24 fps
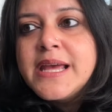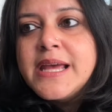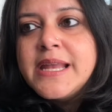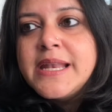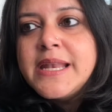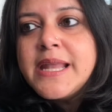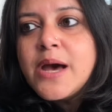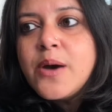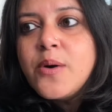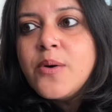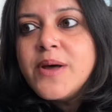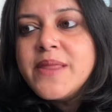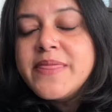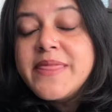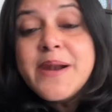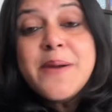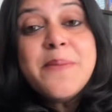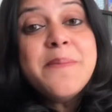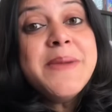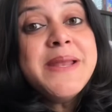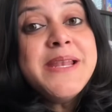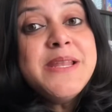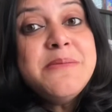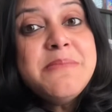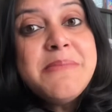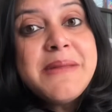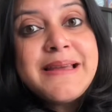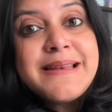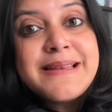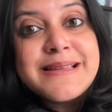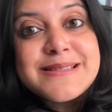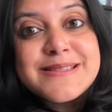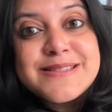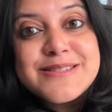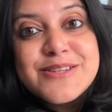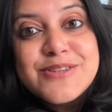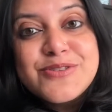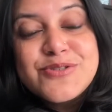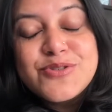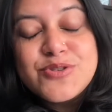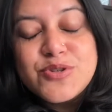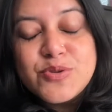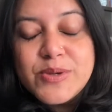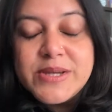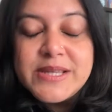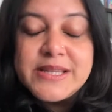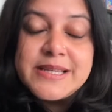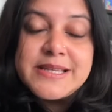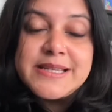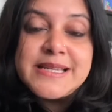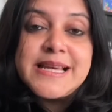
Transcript: Now, there are many merits to doing it,